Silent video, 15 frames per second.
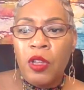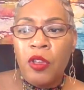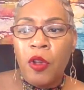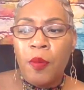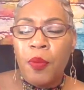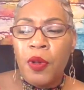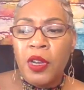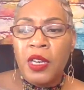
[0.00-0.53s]

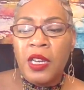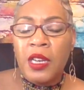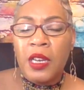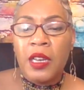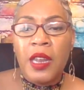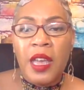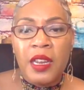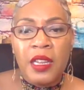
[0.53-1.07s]
you're putting in
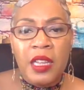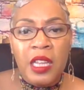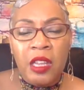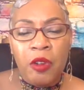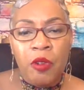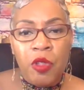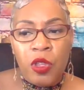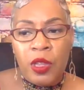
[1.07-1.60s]
a lot of
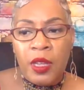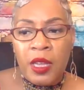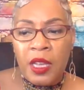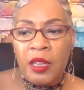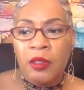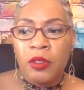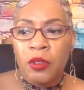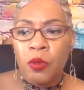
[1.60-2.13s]
energy
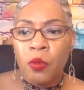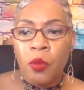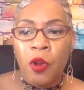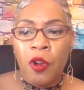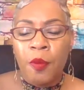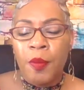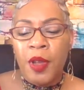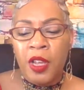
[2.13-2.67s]
into
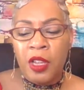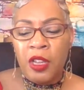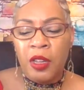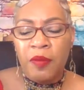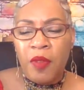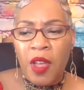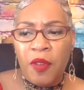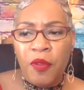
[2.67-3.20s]
work, but
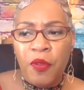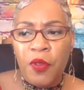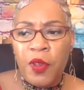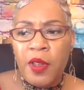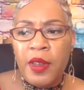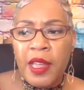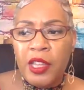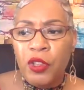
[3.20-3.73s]
I
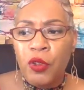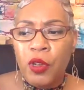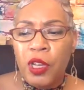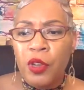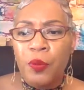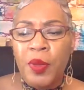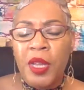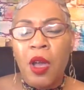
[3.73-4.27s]
feel like you
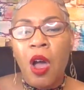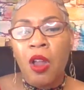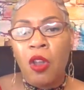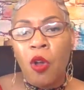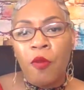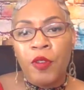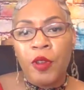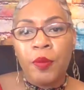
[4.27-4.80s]
could be all
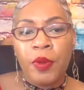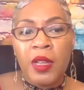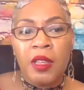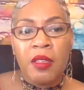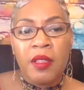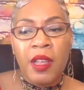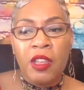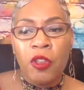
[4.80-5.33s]
over the
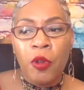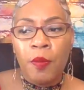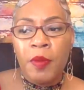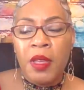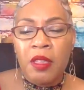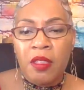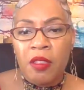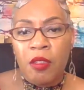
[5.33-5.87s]
place, that you're
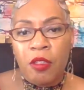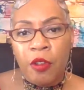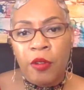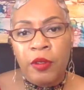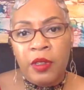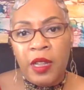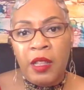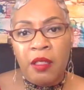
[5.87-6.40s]
missing
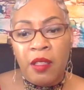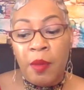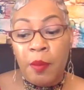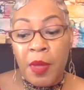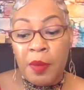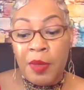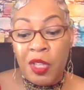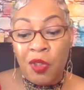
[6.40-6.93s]
certain things that
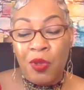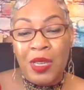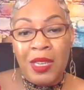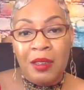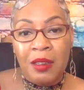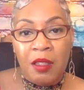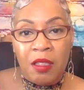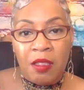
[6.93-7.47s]
maybe you
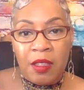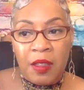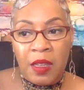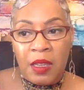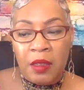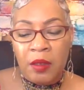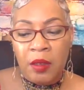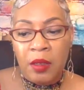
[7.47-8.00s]
need to
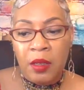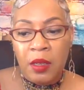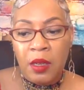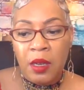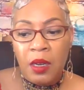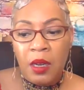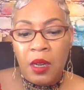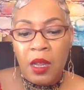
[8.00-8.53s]
see.
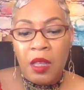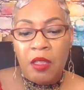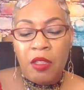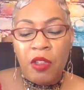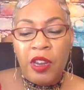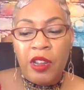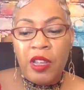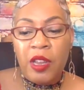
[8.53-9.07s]

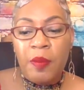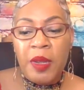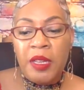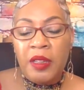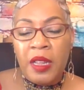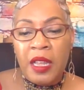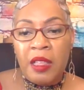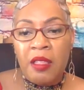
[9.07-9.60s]
So there could be
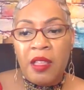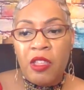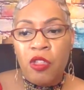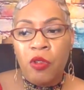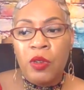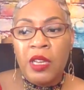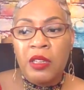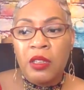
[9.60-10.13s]
things
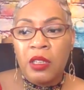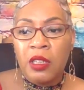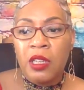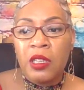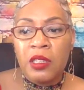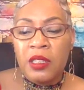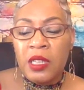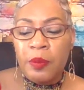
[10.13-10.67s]
that you need to
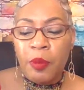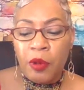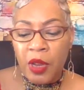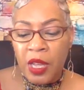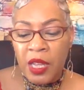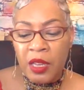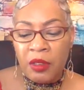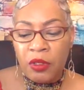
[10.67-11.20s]
look deeper
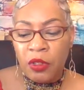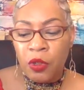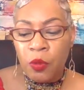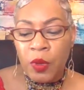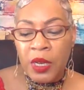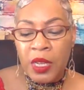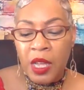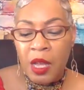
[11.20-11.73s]
into
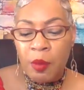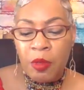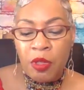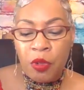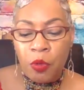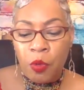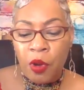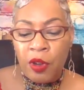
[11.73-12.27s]
when it comes
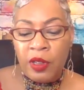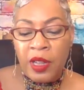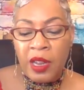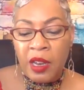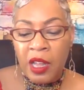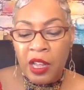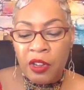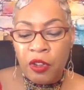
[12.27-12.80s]
to work
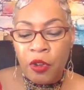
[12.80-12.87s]
that